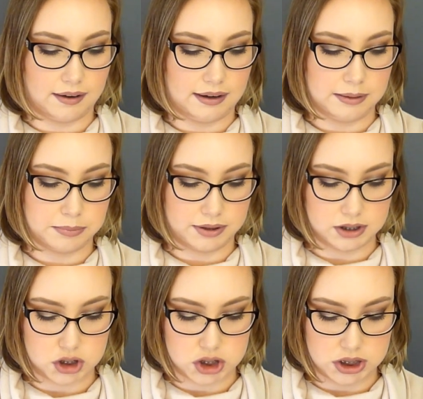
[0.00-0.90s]
eye
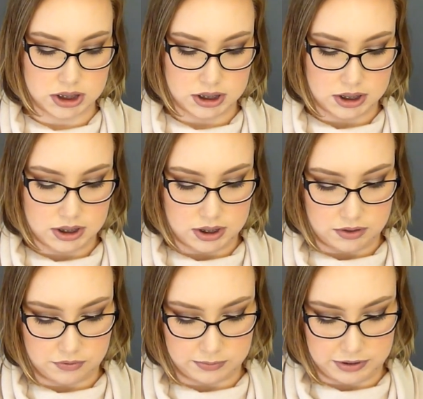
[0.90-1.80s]
brush
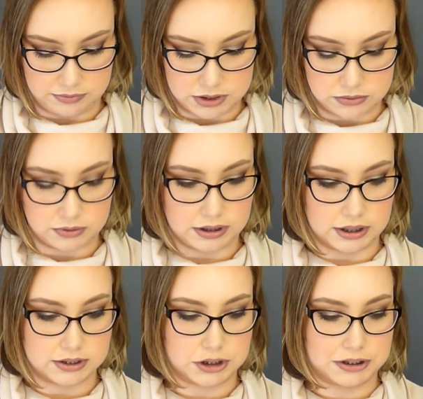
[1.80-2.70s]
from the original
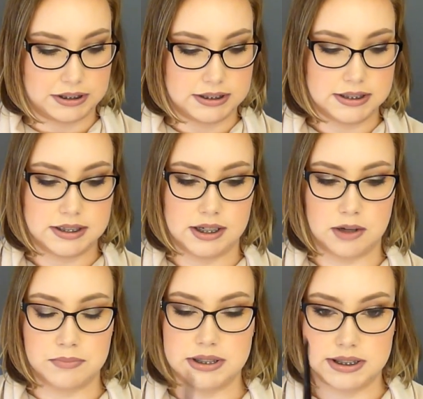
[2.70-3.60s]
collection, this is the
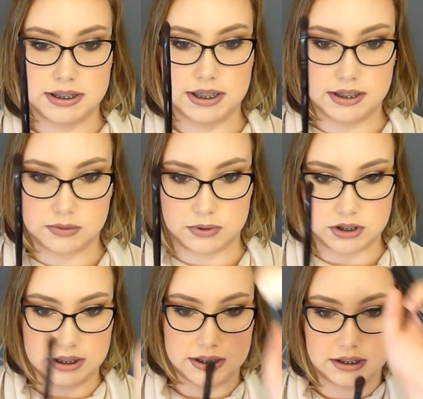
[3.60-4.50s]
number 6, which
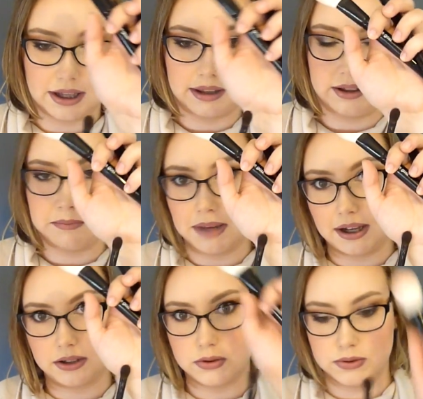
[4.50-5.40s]
is, like, the
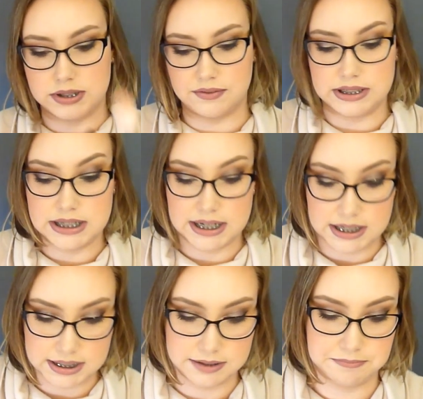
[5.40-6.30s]
MAC 217.